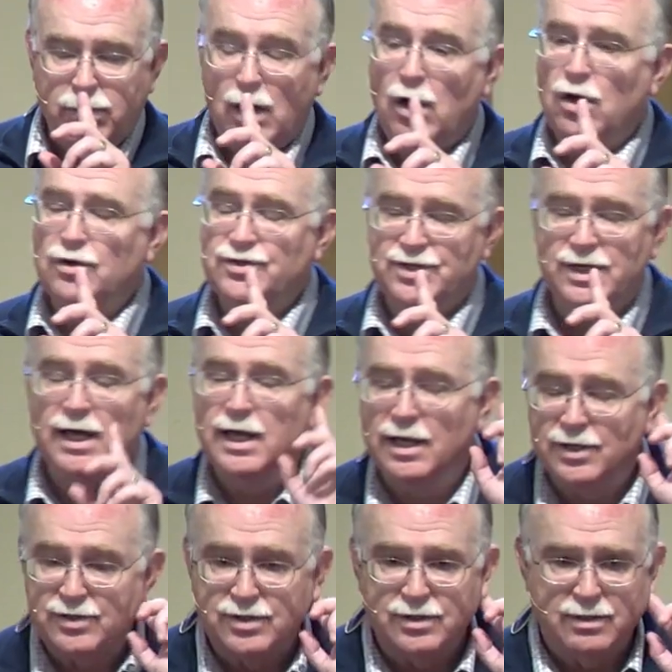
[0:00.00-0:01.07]
Paul
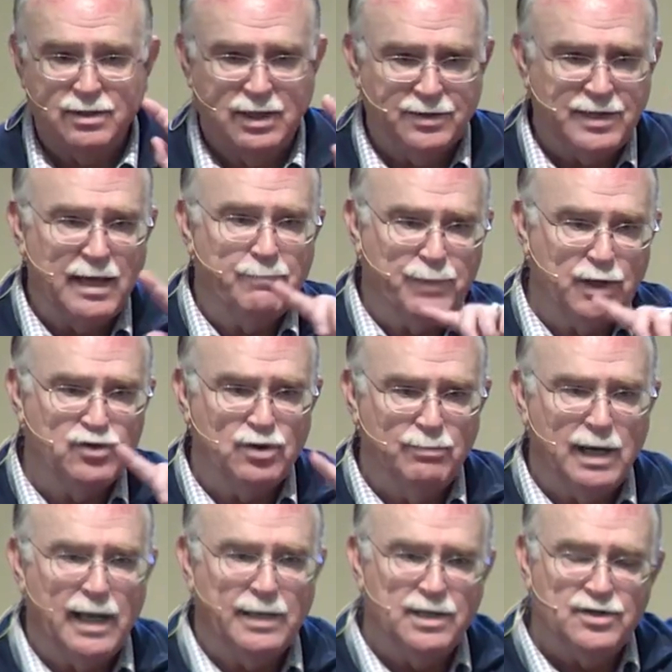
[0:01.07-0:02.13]
says, get that
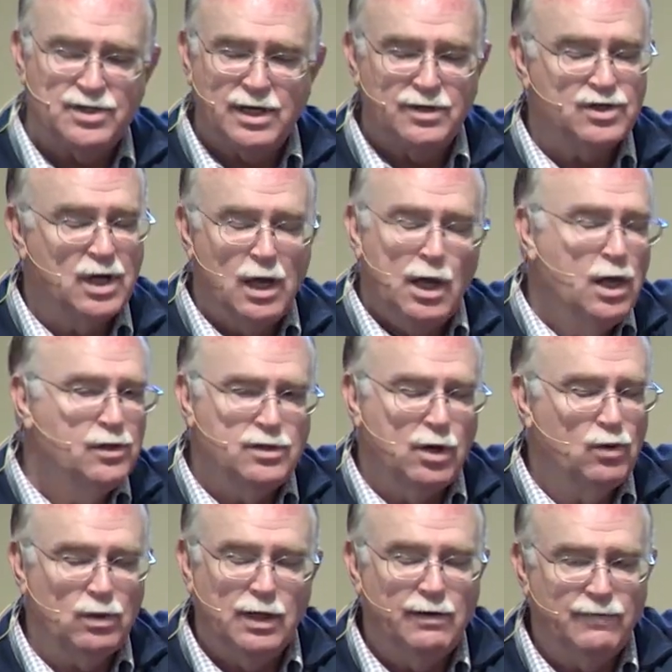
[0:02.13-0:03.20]
picture in mind, he says,
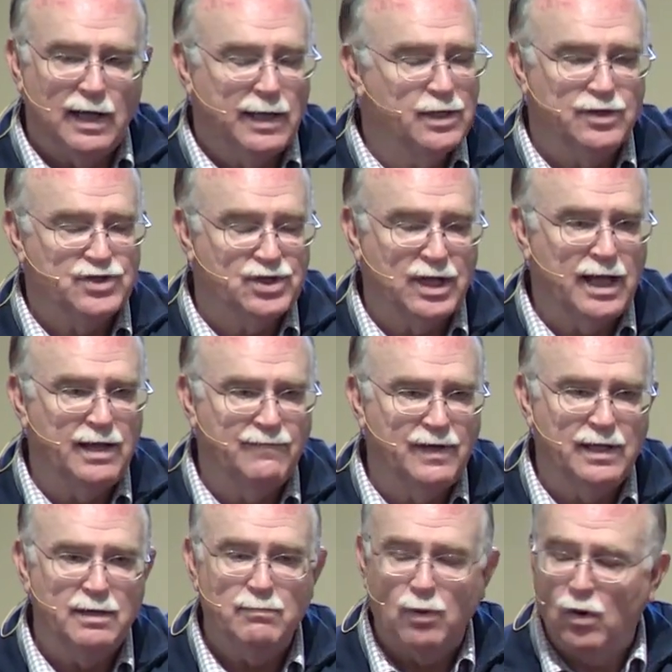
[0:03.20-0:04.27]
don't live like a
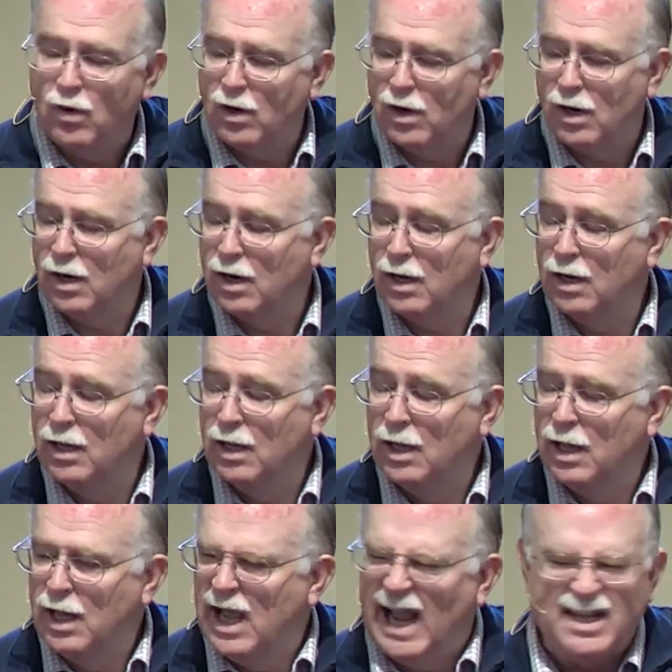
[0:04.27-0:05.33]
slave anymore.
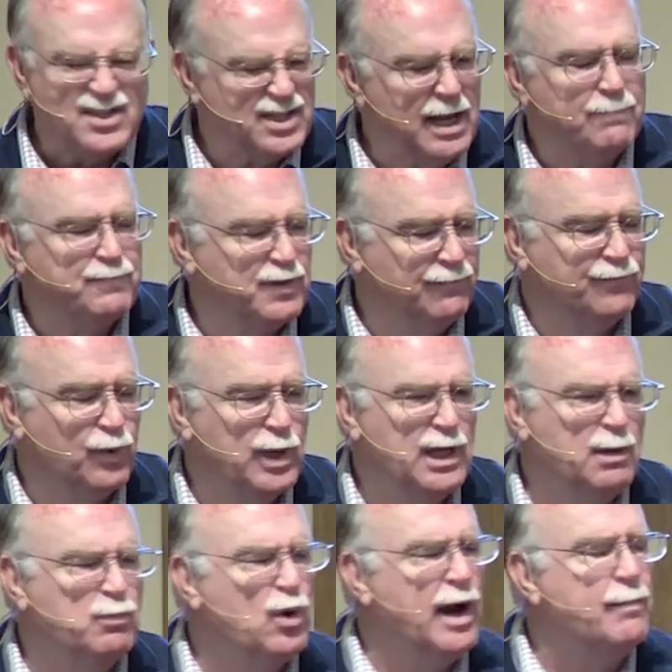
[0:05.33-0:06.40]
Accept the
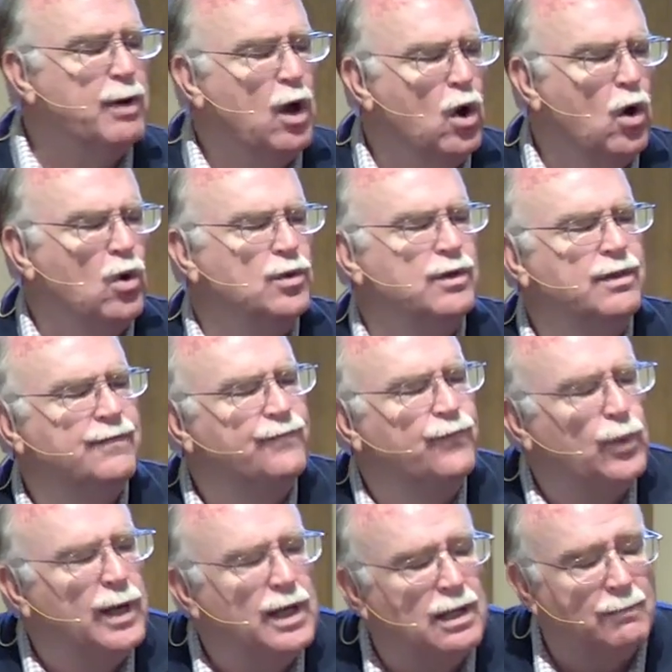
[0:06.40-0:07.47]
freedom. Grab hold of the
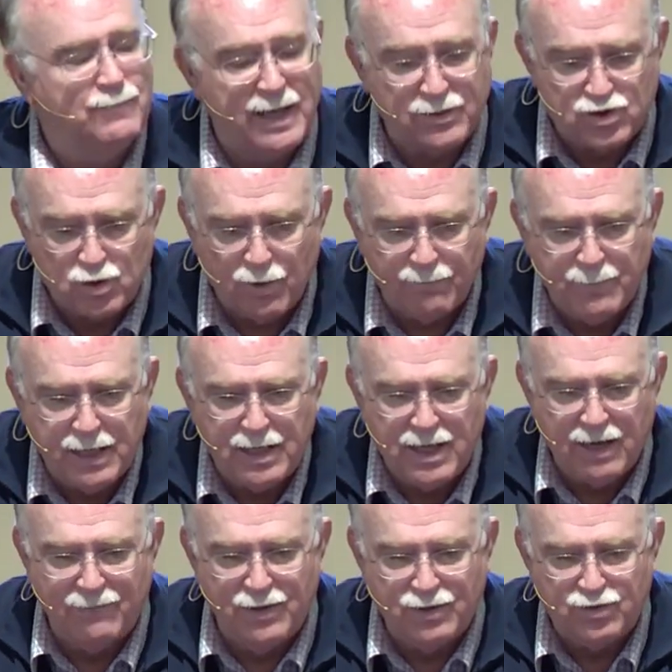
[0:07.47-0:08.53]
freedom that you have been
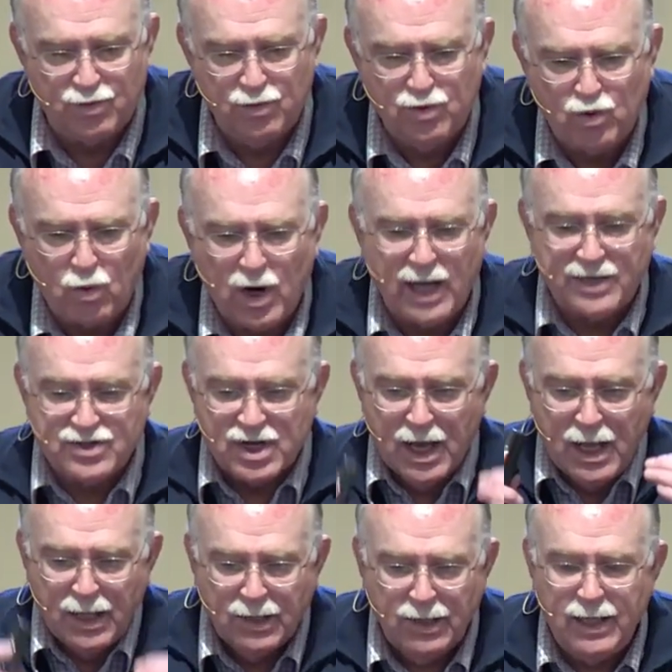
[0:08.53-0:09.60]
given through Christ.
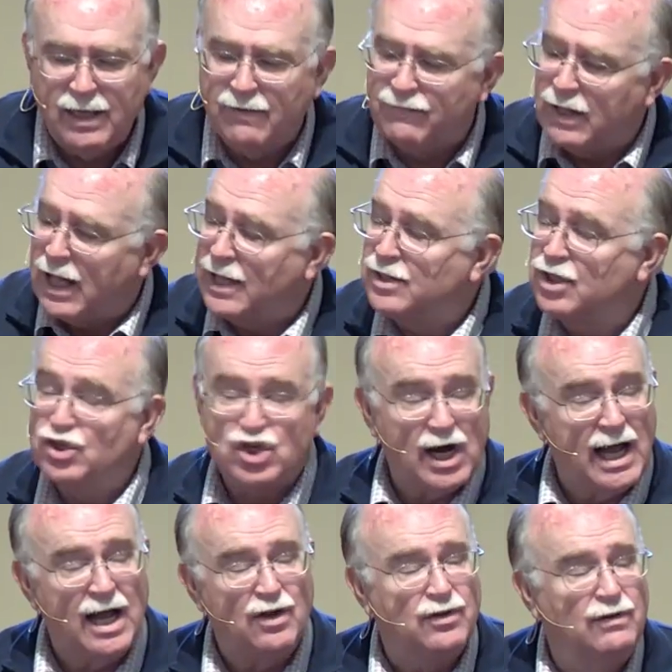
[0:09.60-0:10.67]
Live like the
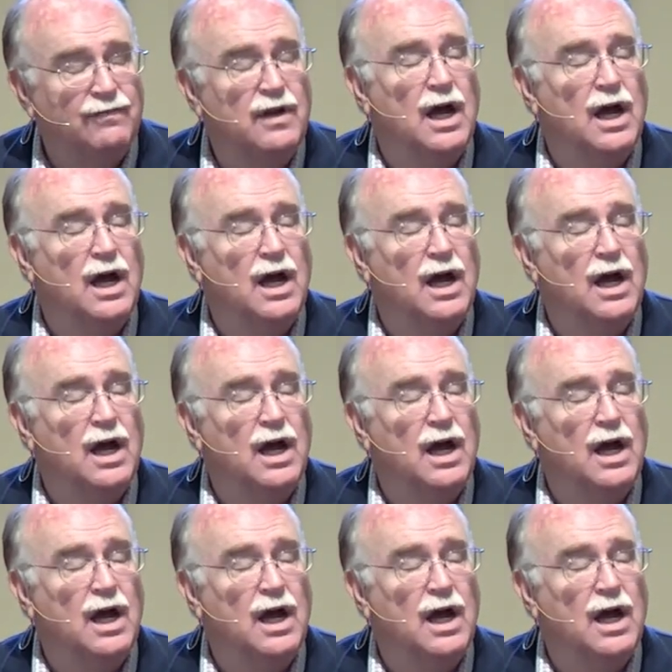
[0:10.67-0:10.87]
child